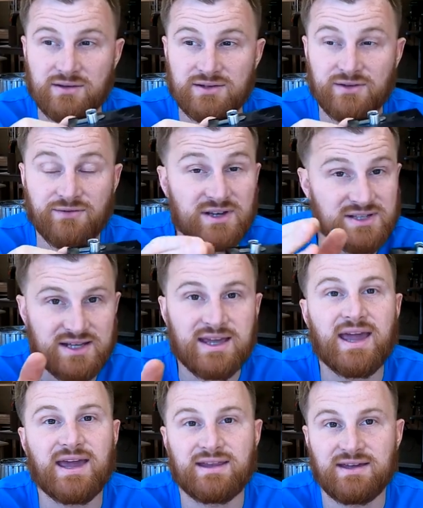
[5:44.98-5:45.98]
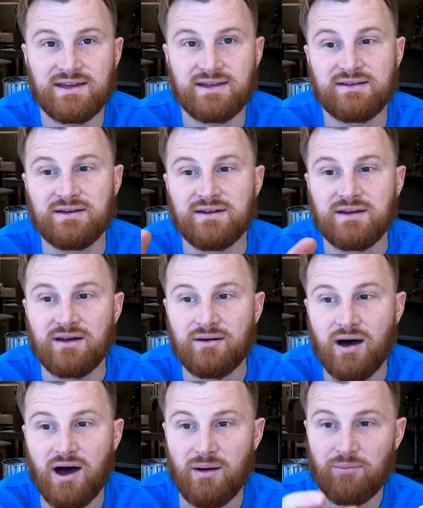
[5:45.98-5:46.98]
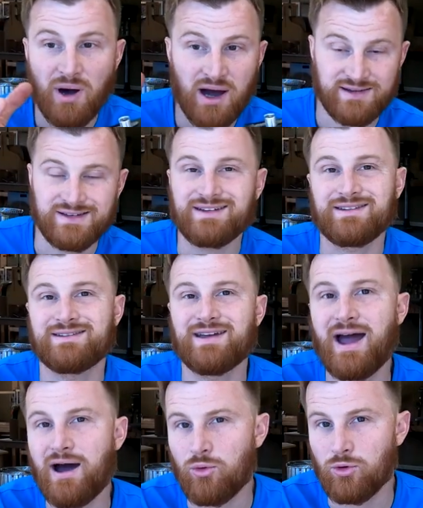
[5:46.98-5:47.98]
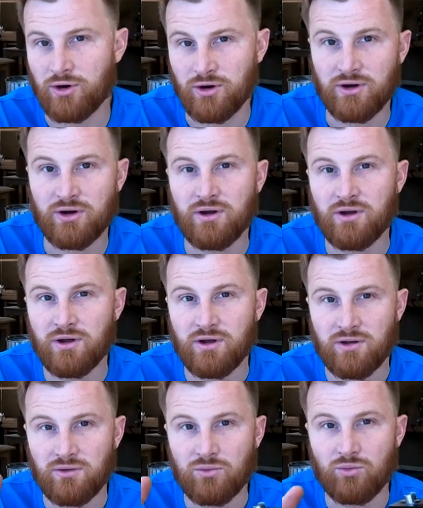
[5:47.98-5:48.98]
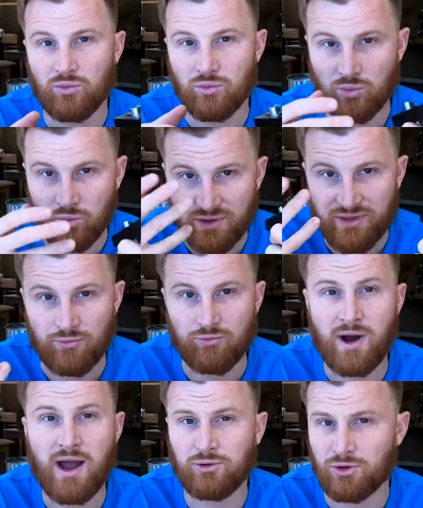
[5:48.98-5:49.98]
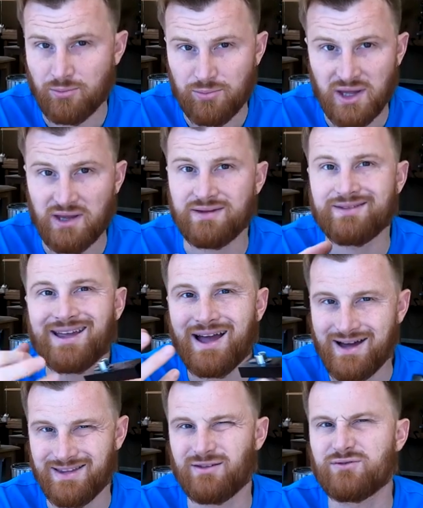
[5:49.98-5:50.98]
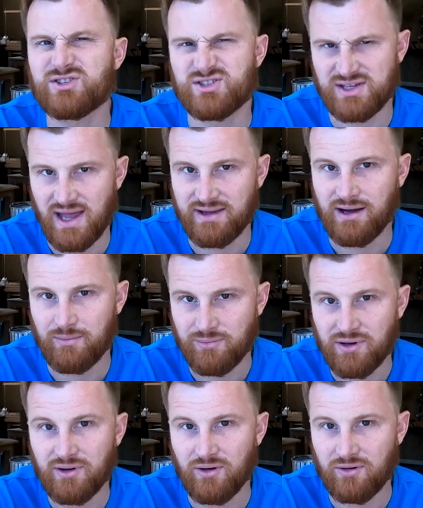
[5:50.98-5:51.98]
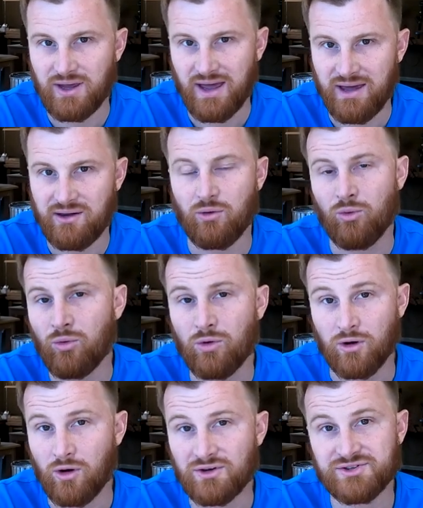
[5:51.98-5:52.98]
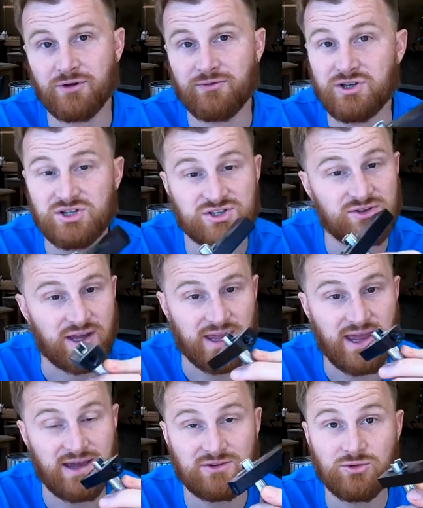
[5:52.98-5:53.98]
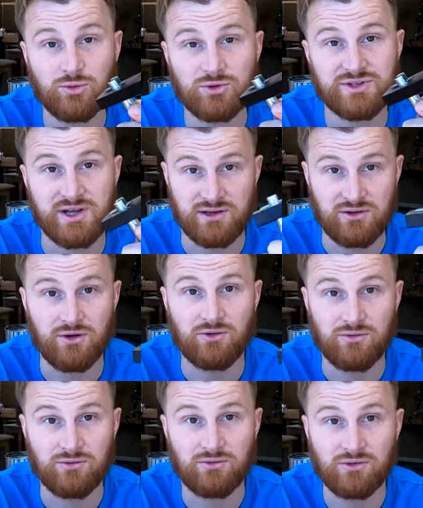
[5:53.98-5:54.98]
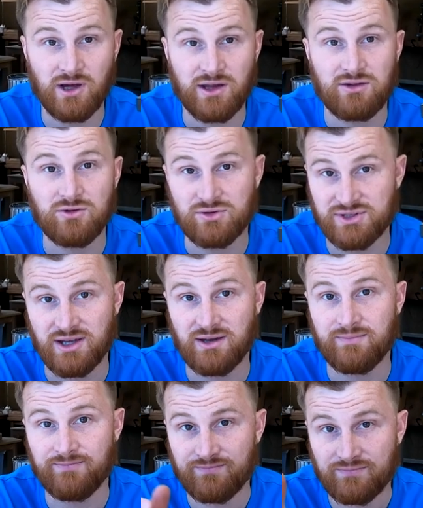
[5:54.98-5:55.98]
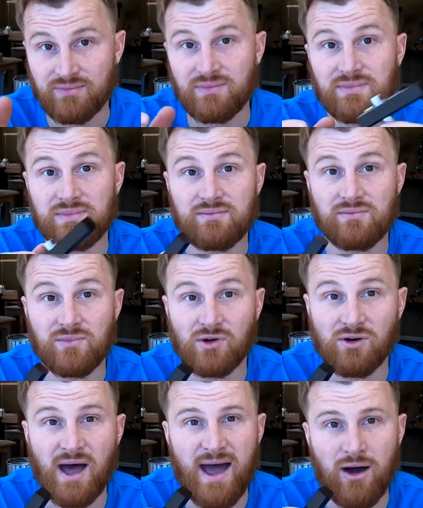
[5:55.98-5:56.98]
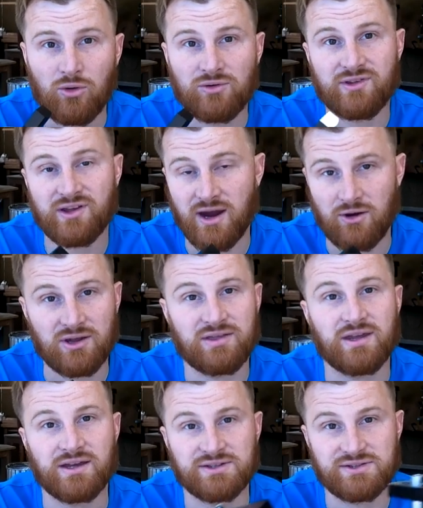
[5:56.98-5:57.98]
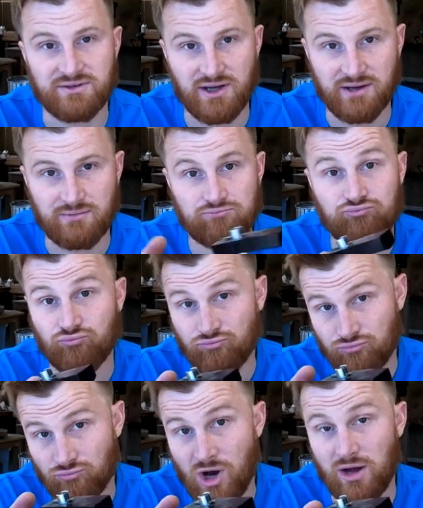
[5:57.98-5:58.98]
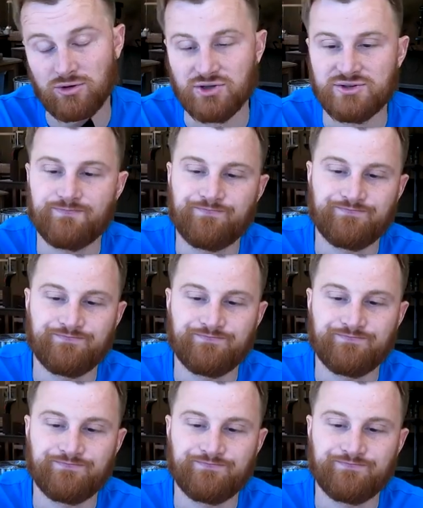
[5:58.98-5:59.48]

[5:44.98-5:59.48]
sophisticated uh, binding tower with a router bit kind of setup, okay? Or also if you just like hand tools and you don't like using loud, scary things like routers.